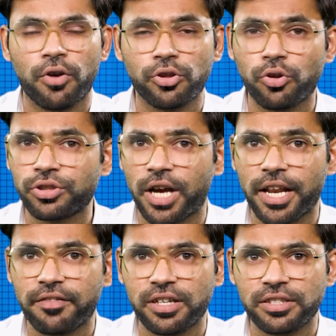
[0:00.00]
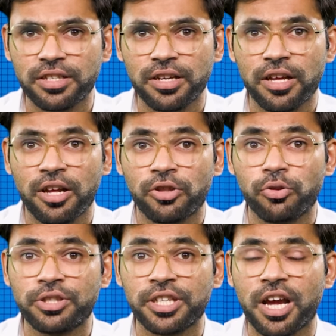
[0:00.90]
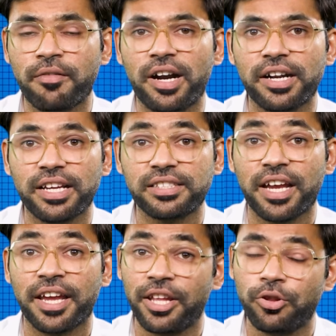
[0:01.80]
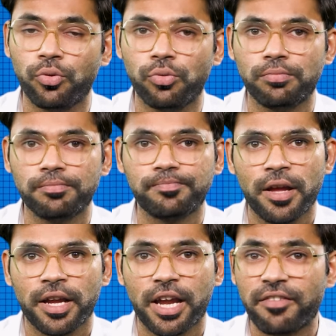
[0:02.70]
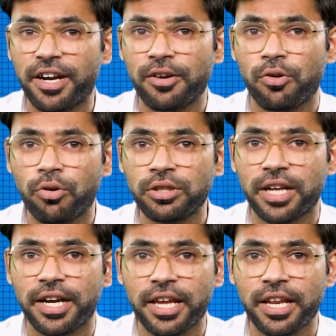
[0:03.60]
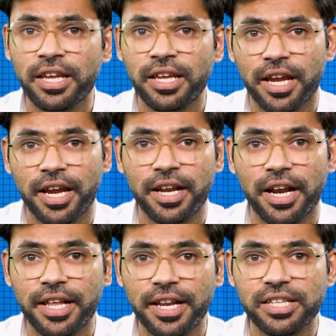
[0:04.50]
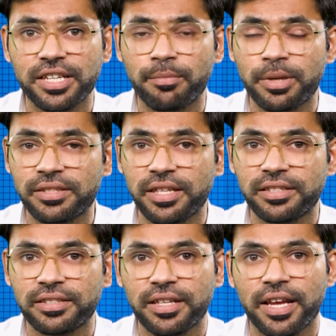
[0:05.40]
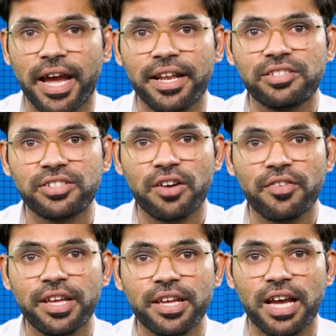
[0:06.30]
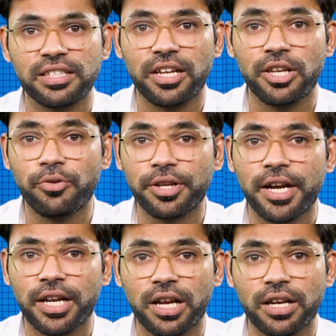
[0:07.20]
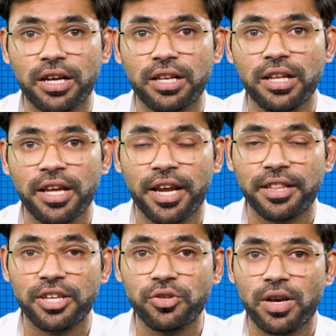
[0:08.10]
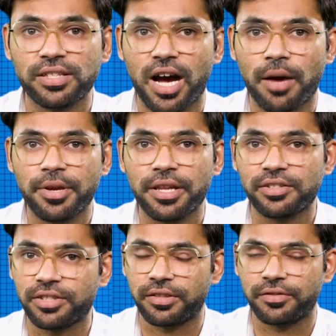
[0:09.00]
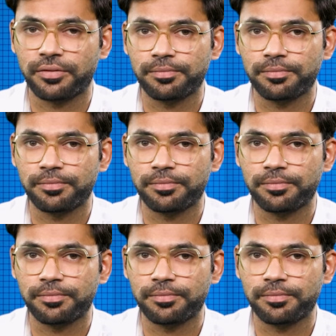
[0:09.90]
For those unaversed, Tulsi Gabbard is a Hindu. Gabbard holds a degree in international business and is serving as the lieutenant colonel in the US Army Reserve.